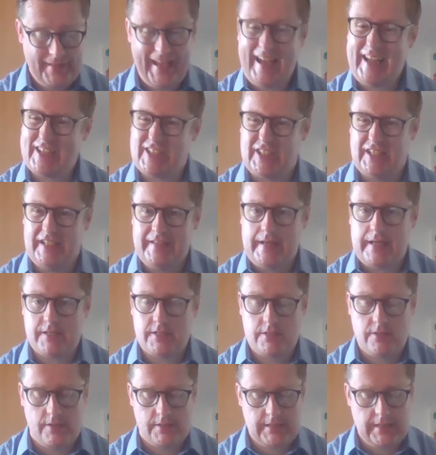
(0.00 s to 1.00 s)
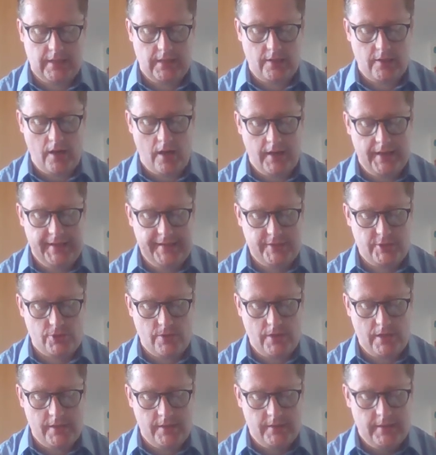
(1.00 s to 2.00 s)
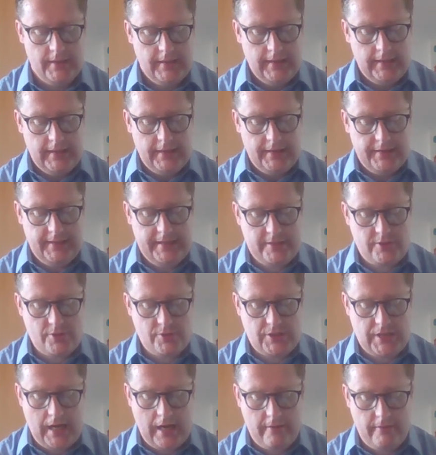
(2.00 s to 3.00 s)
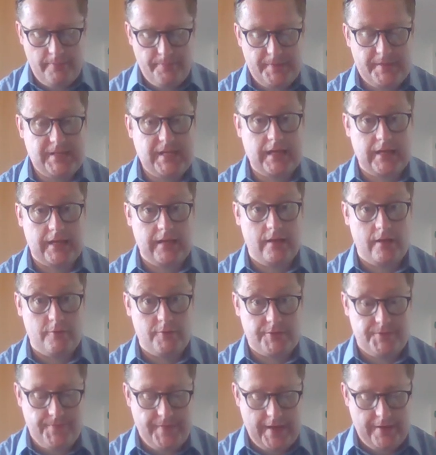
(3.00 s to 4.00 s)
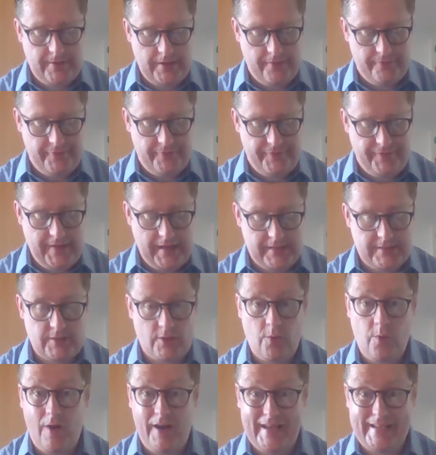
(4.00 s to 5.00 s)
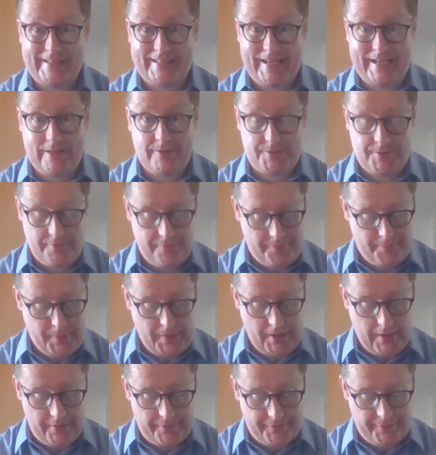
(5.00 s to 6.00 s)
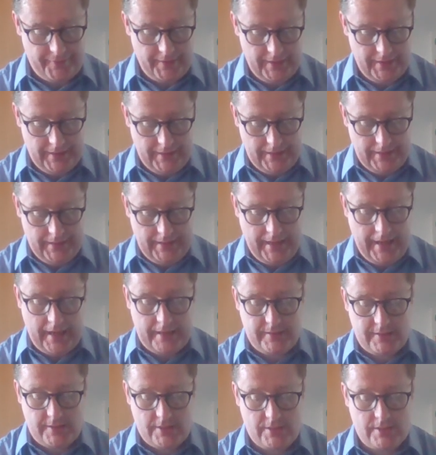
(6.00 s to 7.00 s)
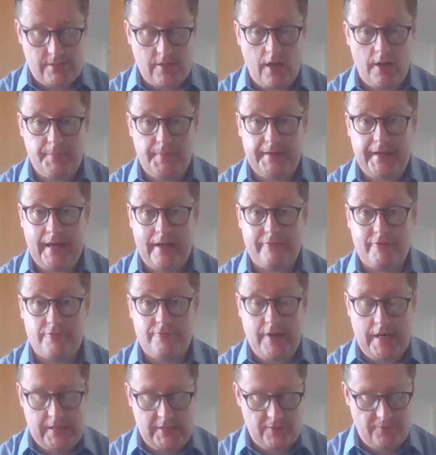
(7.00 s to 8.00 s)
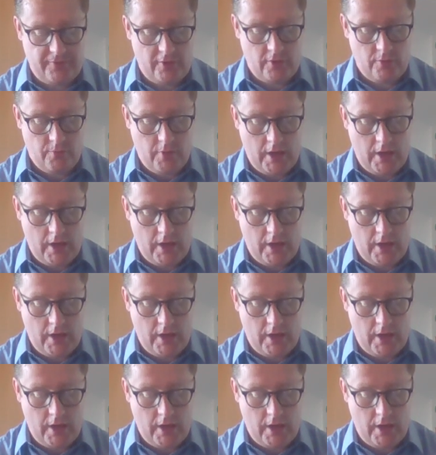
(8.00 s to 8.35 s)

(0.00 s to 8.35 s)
Actually, that's not entirely true. The little chair in particular was very unfit, quite out of puff. He had to stop and have a rest for a